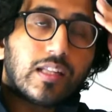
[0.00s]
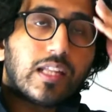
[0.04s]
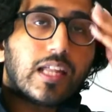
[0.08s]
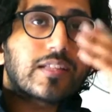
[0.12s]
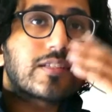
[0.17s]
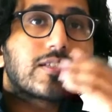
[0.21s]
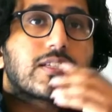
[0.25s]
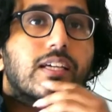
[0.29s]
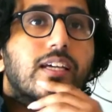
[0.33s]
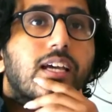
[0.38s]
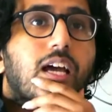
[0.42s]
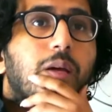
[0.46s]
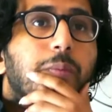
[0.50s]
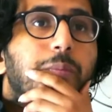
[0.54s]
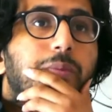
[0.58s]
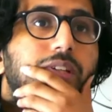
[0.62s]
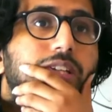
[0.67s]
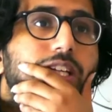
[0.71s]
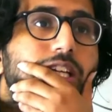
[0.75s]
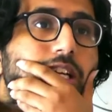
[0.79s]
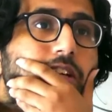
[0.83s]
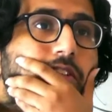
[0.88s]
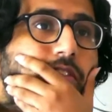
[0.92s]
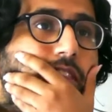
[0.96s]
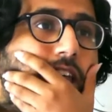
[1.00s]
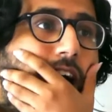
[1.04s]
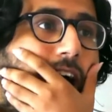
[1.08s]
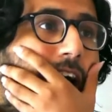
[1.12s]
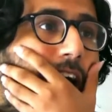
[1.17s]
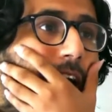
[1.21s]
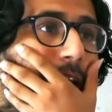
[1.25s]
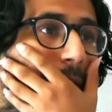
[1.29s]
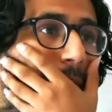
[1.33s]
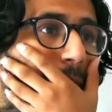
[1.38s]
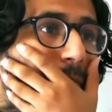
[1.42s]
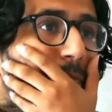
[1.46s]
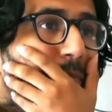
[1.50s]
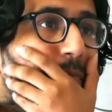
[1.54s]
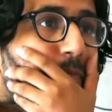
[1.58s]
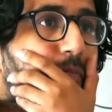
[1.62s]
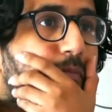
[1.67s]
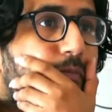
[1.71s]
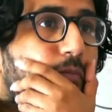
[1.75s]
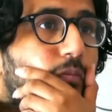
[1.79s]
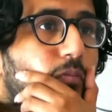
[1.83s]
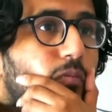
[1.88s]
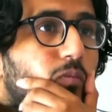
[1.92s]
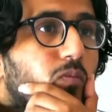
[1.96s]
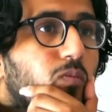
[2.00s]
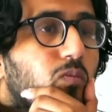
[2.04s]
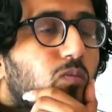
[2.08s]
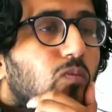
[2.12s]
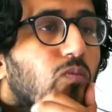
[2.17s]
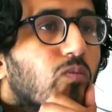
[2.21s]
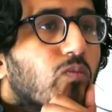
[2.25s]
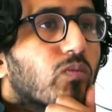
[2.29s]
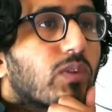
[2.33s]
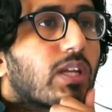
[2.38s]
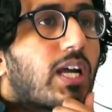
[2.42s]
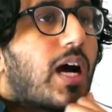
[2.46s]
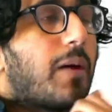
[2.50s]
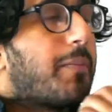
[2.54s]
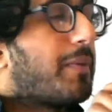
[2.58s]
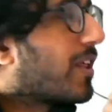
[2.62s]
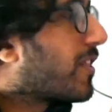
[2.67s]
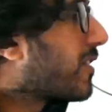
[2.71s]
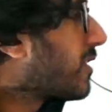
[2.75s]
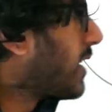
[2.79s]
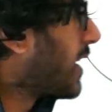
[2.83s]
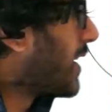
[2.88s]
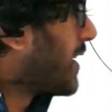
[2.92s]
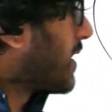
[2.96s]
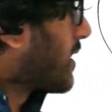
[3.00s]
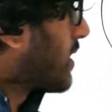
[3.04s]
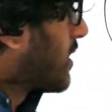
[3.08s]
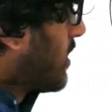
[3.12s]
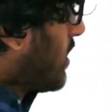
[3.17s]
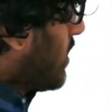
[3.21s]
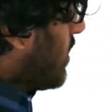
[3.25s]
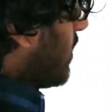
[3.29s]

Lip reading: Let's say I believe that I'm athletic,